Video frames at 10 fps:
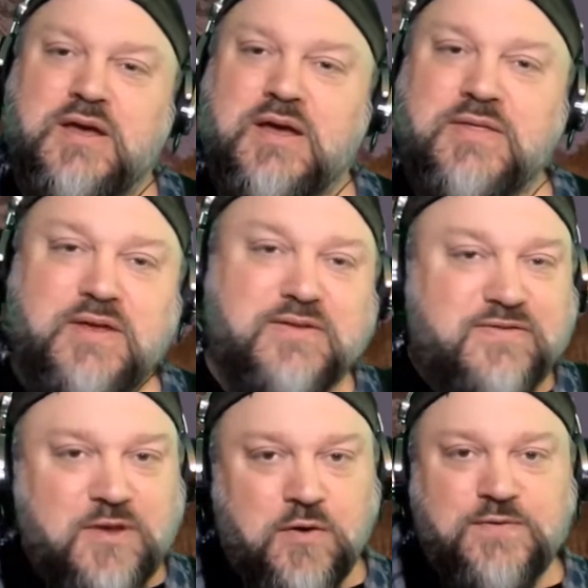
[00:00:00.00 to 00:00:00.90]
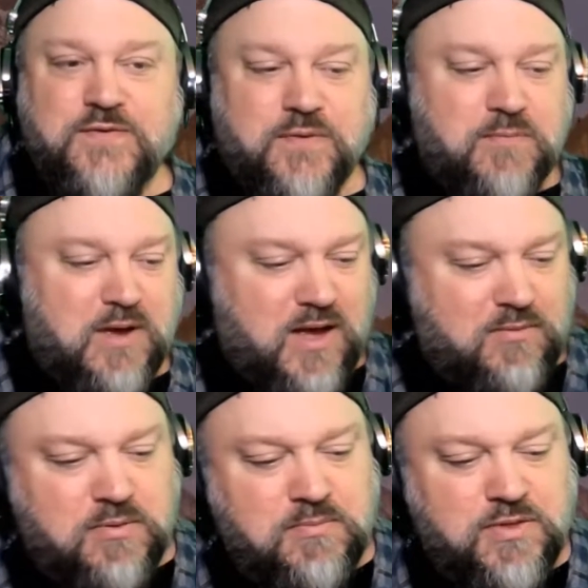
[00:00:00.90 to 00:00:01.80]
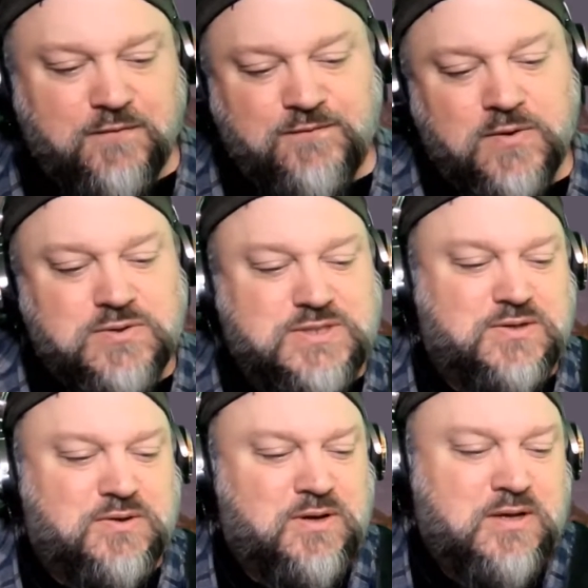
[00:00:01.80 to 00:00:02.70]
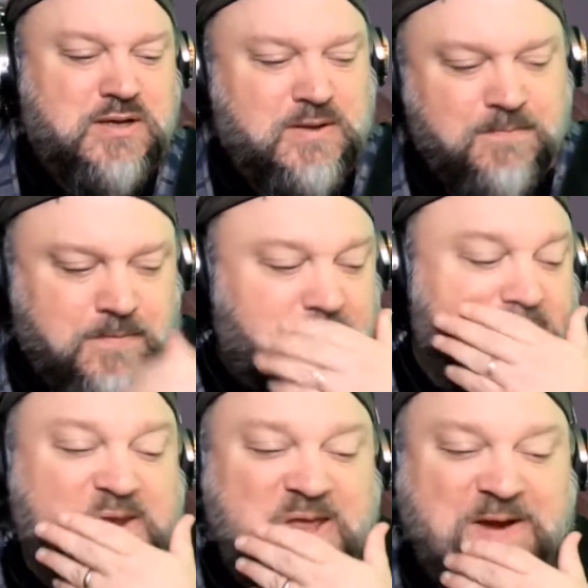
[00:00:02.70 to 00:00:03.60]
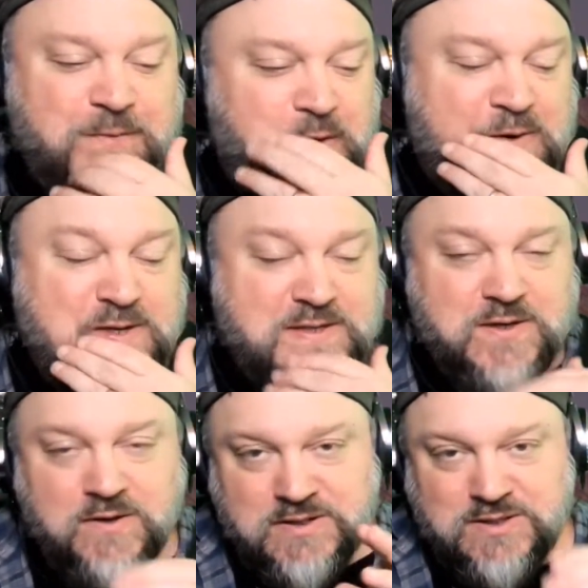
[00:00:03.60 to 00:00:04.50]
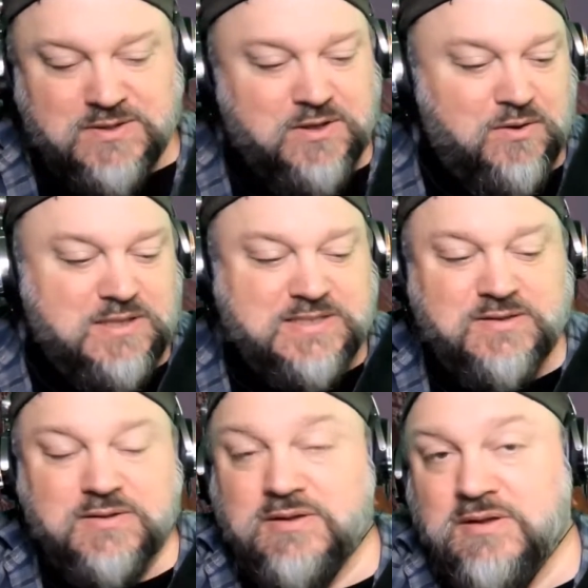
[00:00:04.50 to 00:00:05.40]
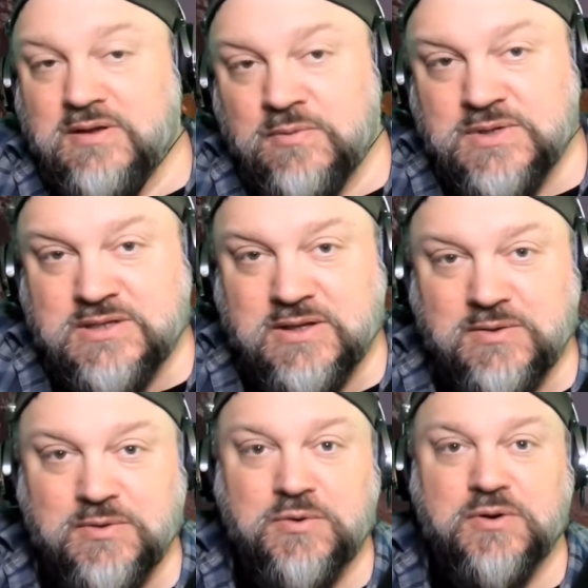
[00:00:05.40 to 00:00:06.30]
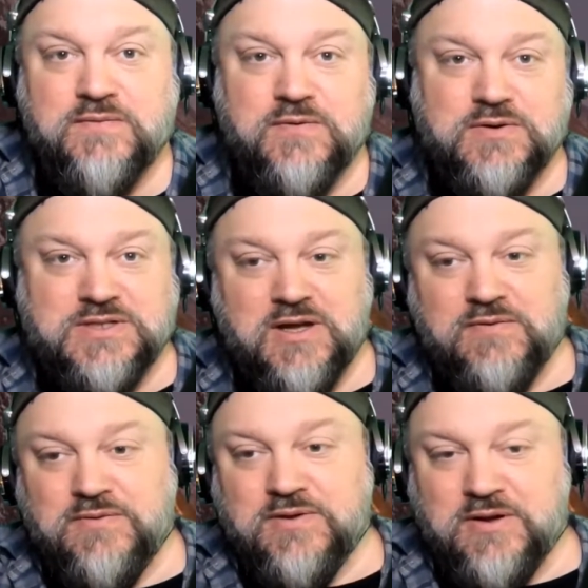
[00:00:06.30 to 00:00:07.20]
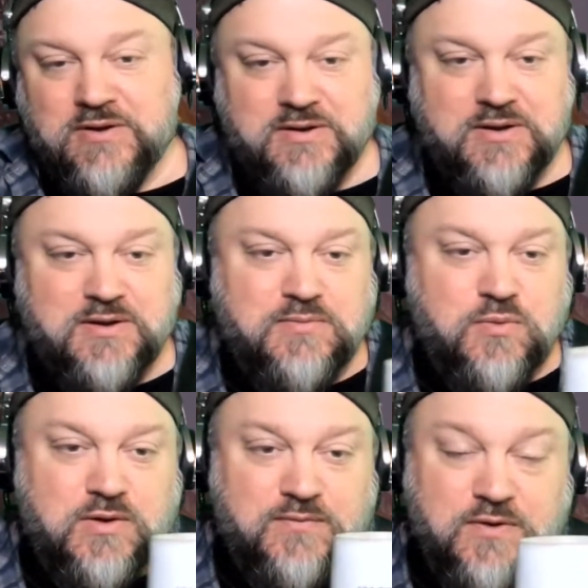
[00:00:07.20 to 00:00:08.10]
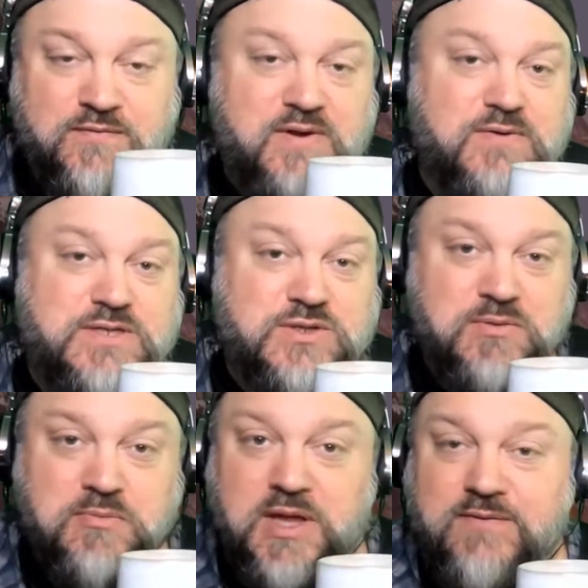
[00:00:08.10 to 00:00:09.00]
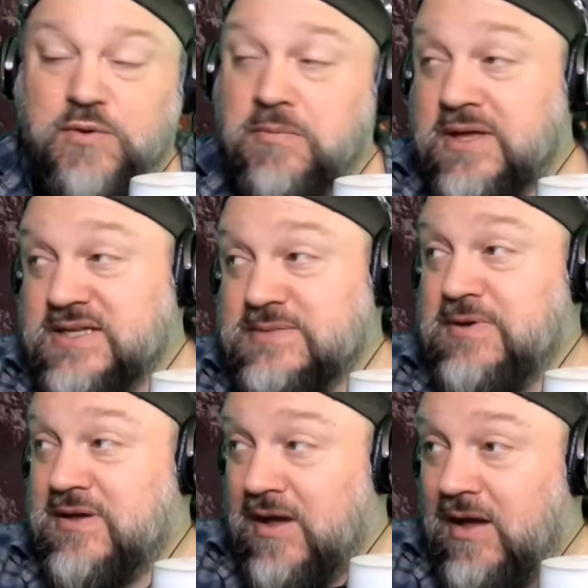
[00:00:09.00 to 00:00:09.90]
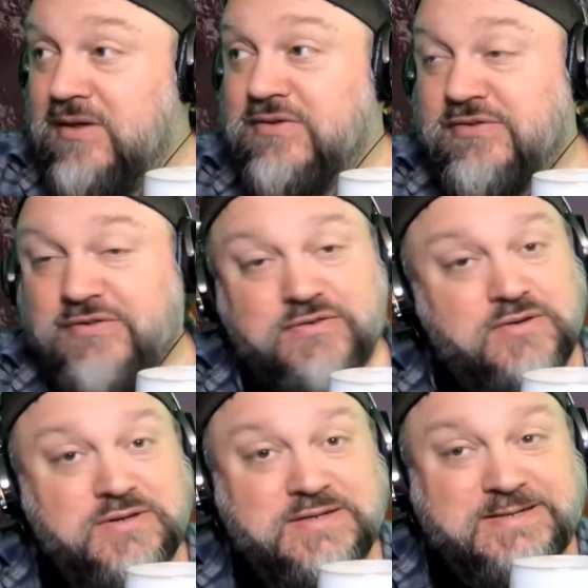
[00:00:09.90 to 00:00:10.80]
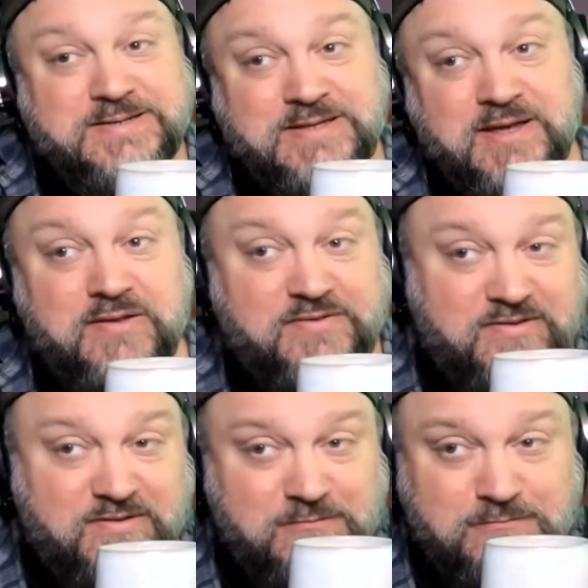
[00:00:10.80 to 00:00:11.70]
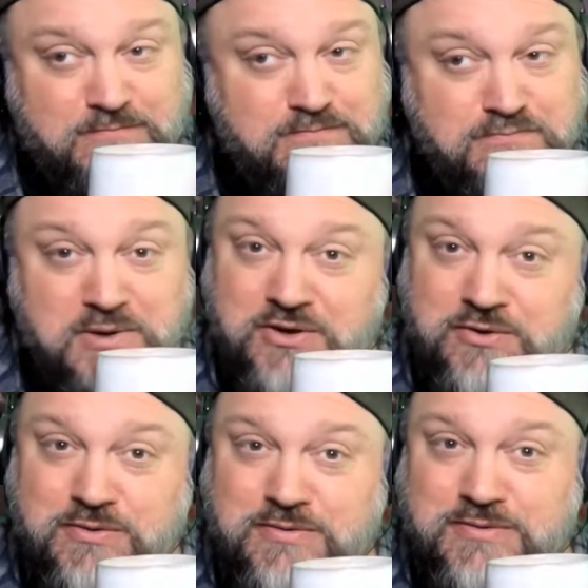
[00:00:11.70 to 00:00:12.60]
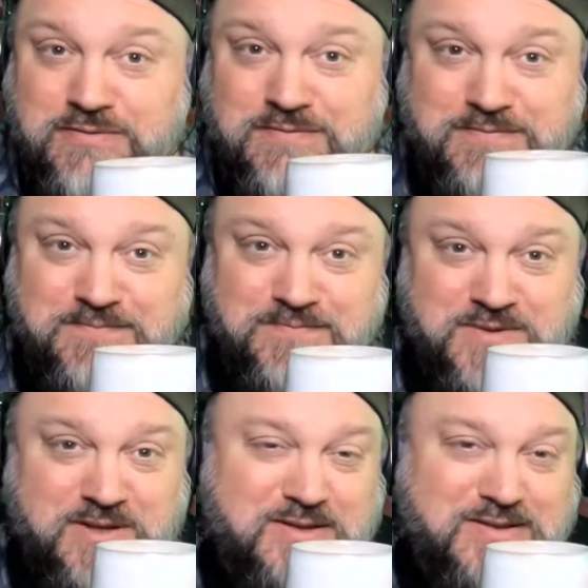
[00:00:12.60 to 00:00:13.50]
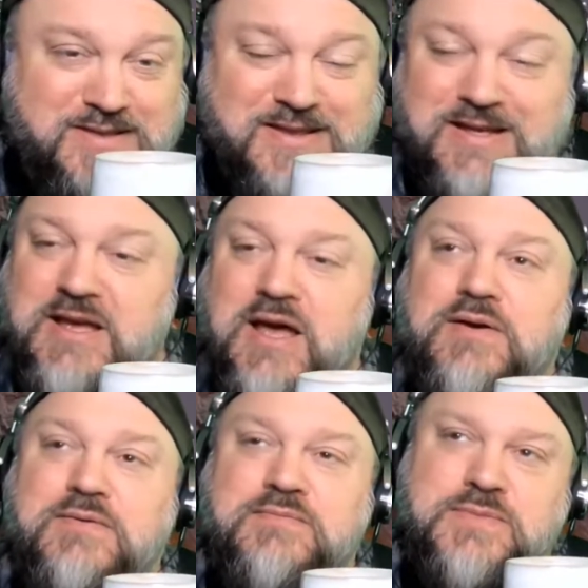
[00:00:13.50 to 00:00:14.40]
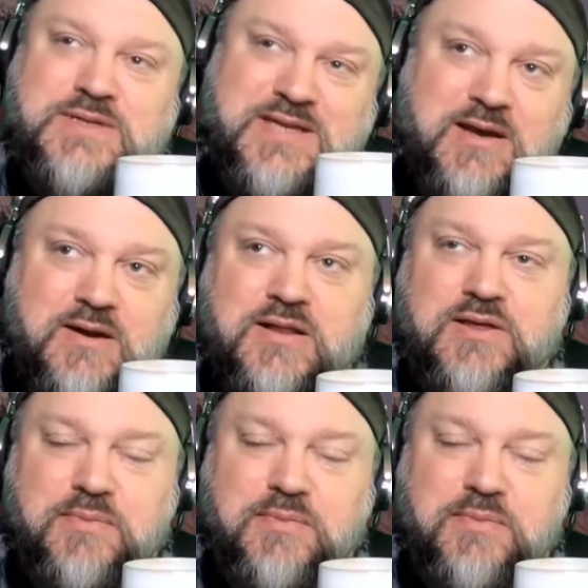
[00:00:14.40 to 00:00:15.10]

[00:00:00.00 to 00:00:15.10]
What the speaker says: And that is Sophie from my album, The Folkster. And I always encourage you to go listen to the originally recorded version of it on whatever your favorite streaming platform is, because it's better than, technically